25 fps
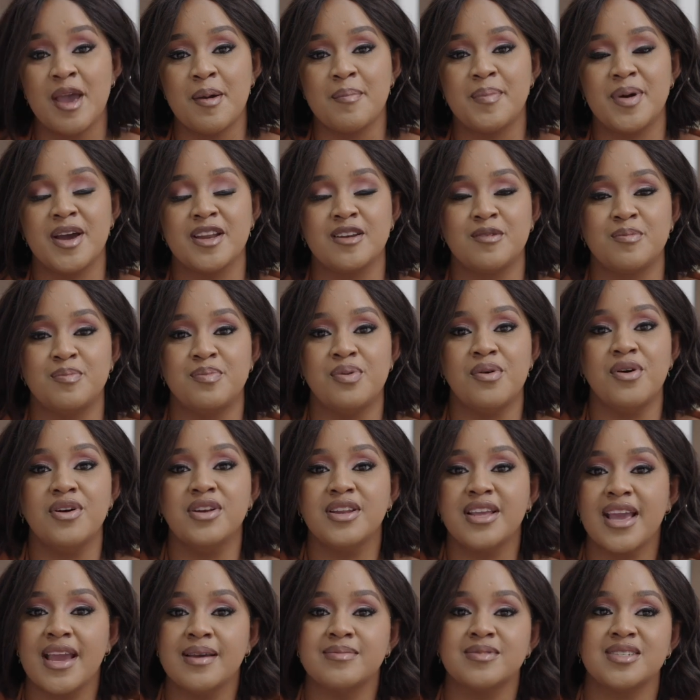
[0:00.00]
But
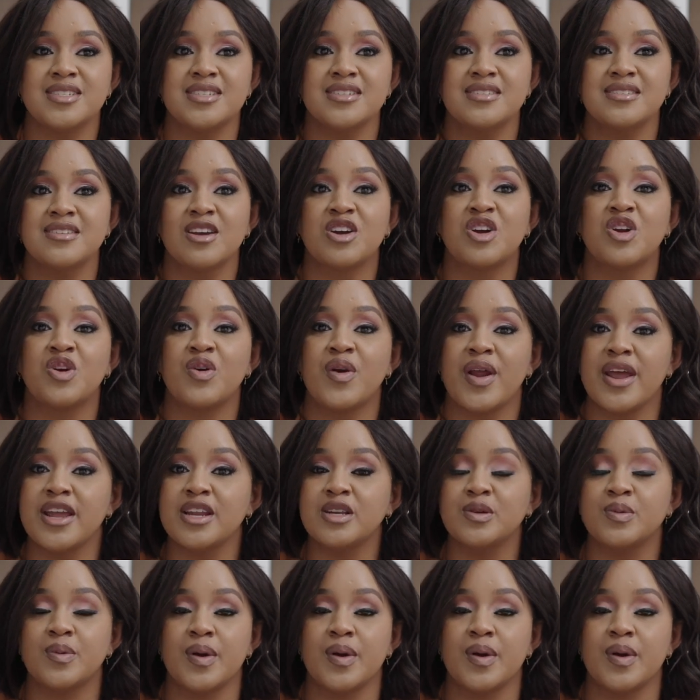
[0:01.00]
board games are just a great